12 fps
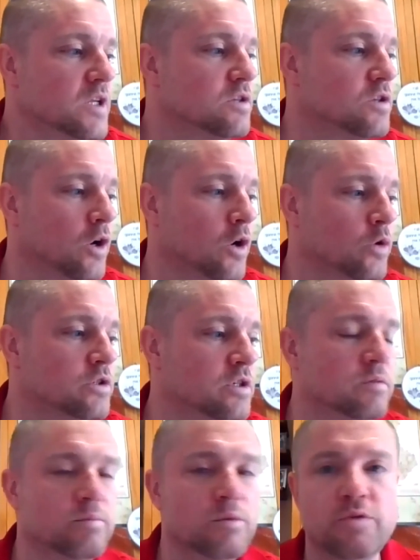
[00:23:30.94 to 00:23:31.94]
So
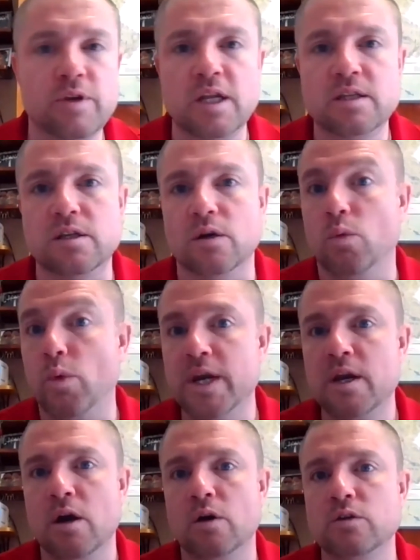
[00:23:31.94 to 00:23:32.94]
just moving into
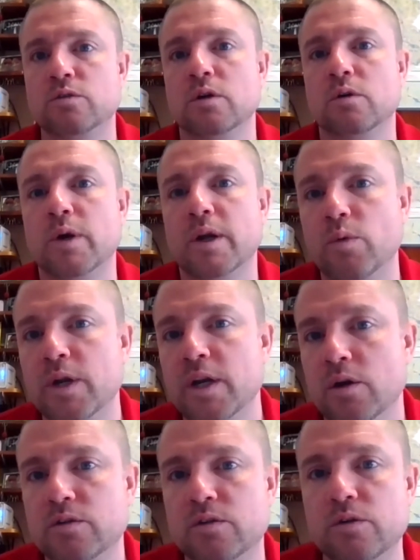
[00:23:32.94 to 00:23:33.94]
windows real quick.
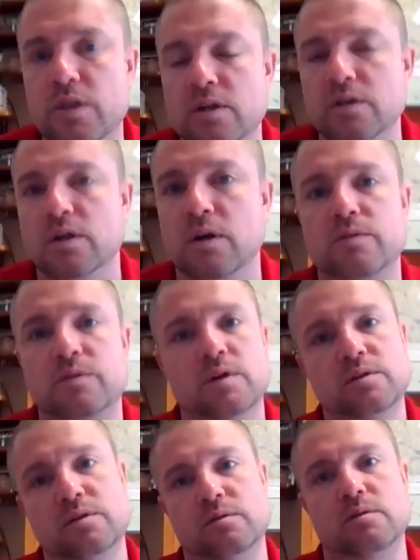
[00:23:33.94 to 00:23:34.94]
Windows,
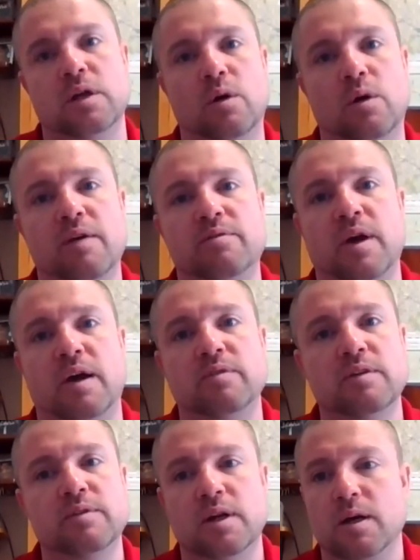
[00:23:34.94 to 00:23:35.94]
I've
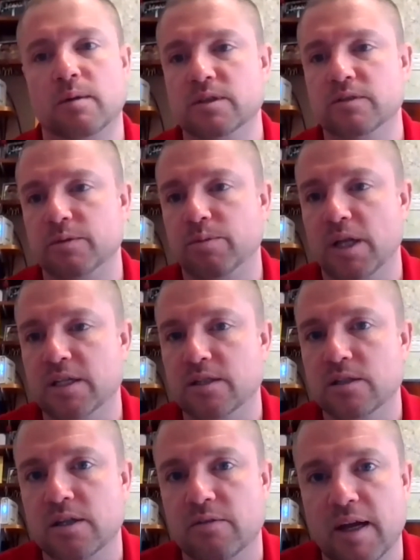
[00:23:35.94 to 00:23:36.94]
lived in a couple different
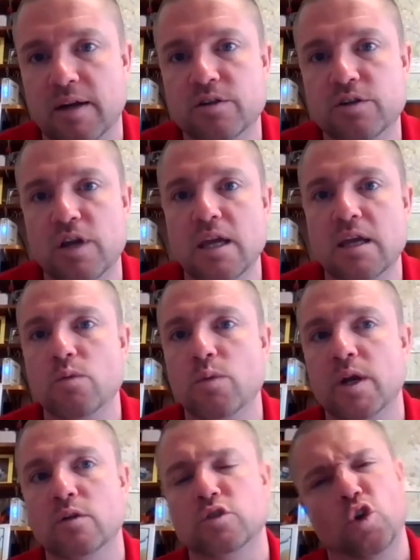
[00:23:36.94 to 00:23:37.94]
places that have had shaky
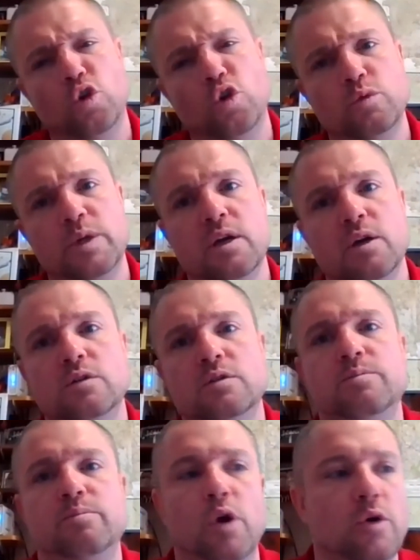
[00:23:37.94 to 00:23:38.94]
windows, old
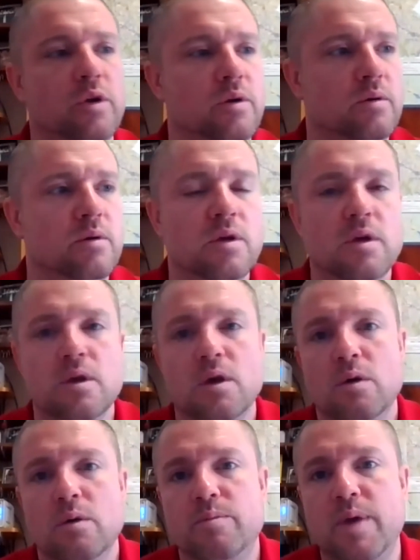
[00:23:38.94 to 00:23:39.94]
windows, broken
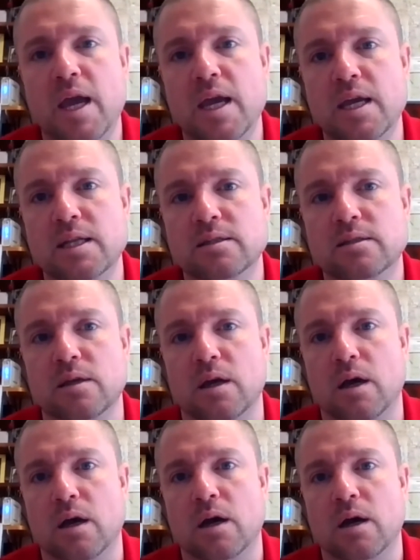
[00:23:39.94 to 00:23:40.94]
panes,
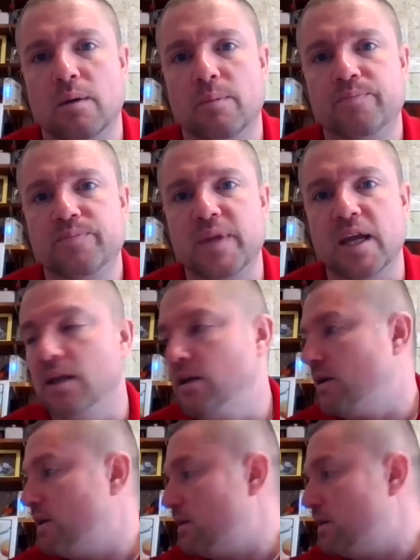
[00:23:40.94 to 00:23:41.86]
and